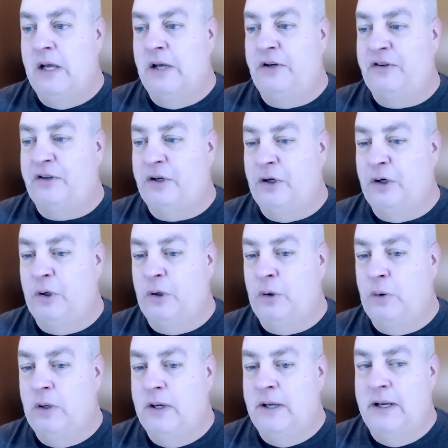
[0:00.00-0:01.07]

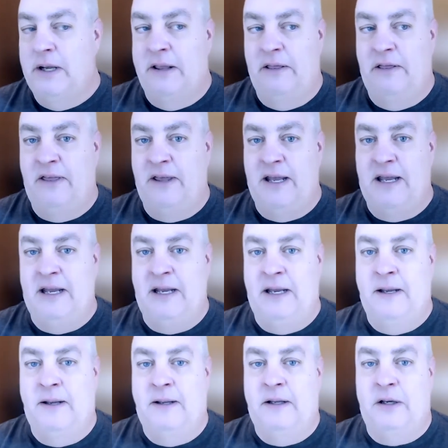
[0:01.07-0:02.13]
to
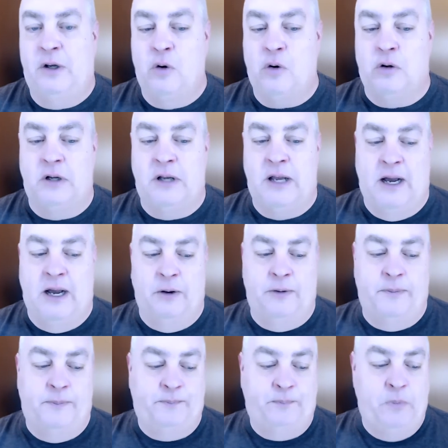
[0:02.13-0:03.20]
the Google account.
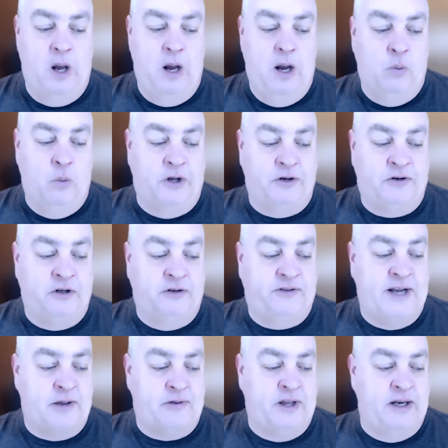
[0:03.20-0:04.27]
Well, it turns
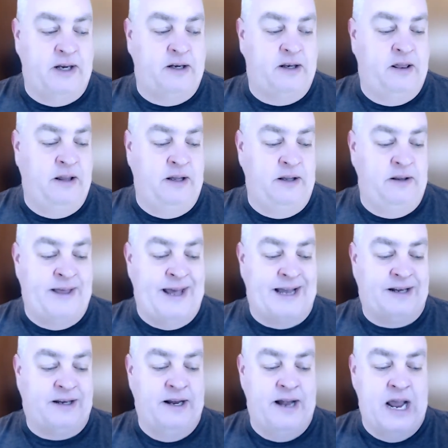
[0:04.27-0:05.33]
out that
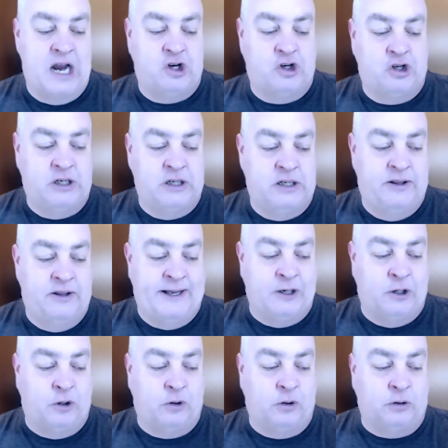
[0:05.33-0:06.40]
that connection and that
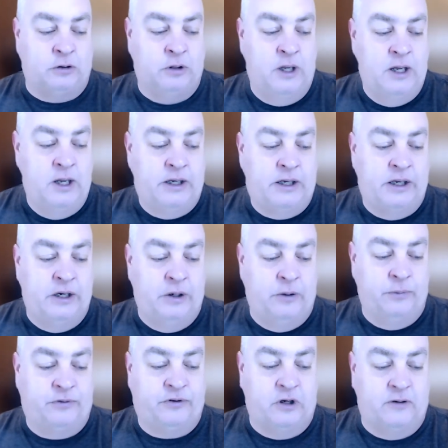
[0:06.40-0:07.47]
whole
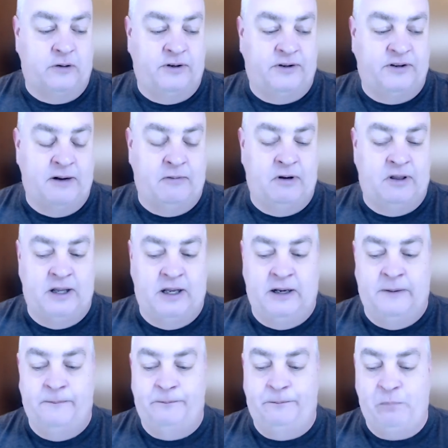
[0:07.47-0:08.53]
service and
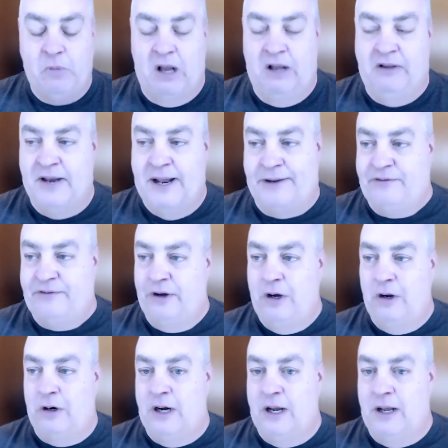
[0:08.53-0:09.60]
everything is not
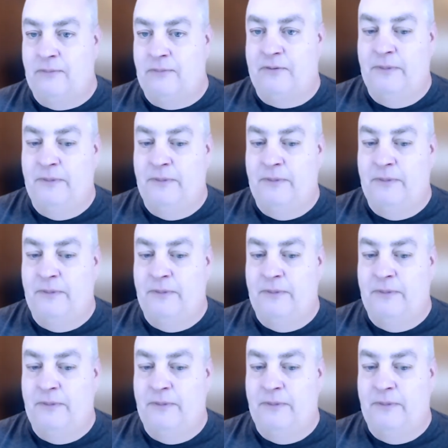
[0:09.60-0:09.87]
secure enough